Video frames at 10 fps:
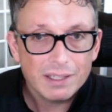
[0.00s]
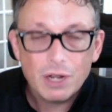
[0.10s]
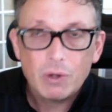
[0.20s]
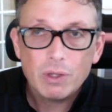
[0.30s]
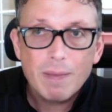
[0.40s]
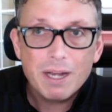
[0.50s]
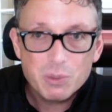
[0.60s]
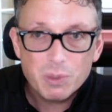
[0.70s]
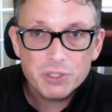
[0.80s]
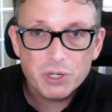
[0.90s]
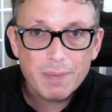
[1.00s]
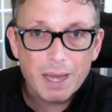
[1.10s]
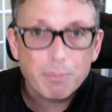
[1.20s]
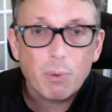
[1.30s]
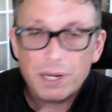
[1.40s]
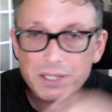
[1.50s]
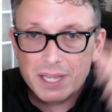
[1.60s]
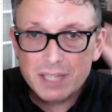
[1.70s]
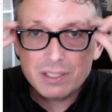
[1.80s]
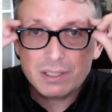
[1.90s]
you might just want a certain amount of points
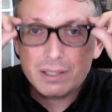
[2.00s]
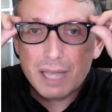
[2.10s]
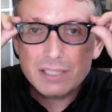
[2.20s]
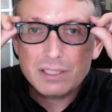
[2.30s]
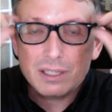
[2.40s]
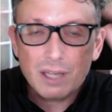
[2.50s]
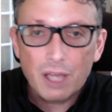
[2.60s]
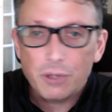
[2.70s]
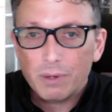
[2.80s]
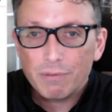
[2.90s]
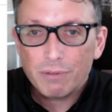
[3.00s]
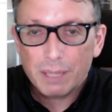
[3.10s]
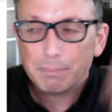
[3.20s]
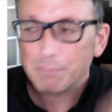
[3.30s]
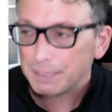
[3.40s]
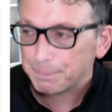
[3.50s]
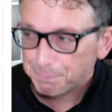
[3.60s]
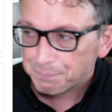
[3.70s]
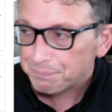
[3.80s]
as the 100 for them. But